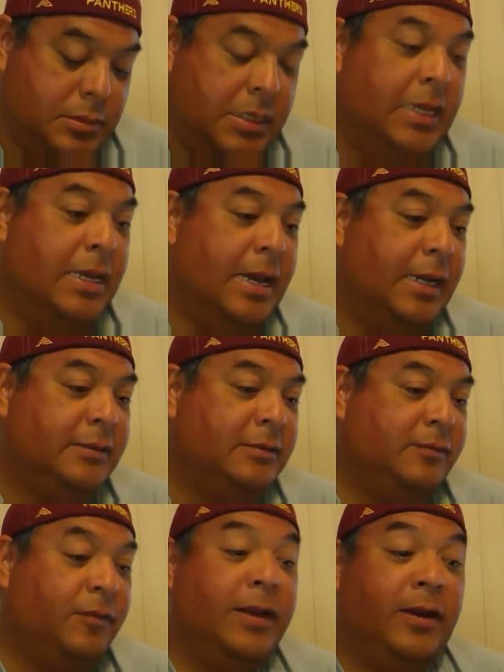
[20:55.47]

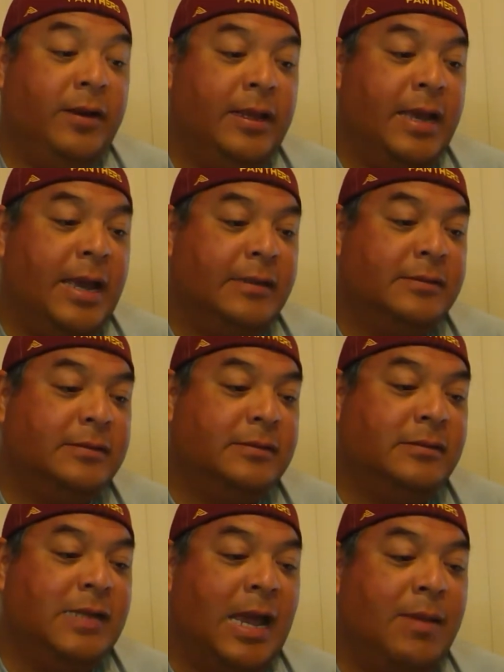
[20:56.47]
Fleer EX
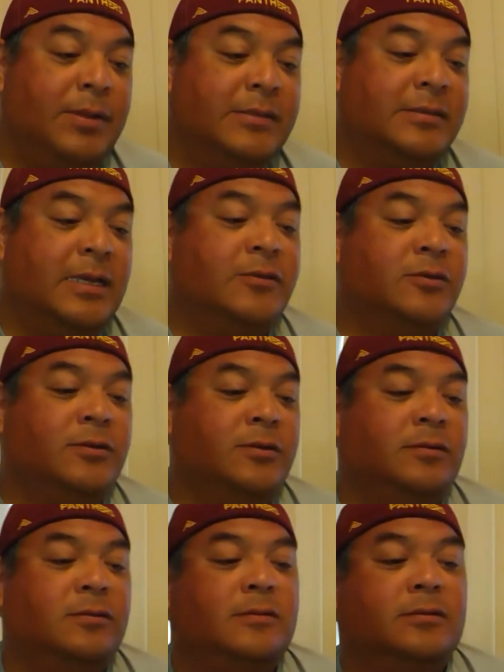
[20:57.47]
Diamond
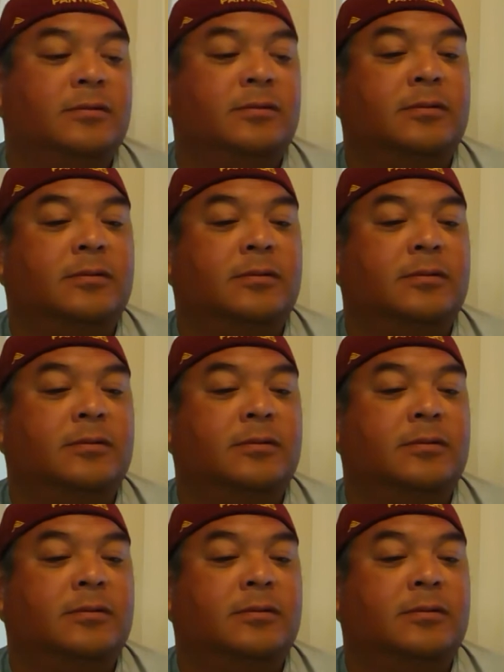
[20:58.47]
Essentials.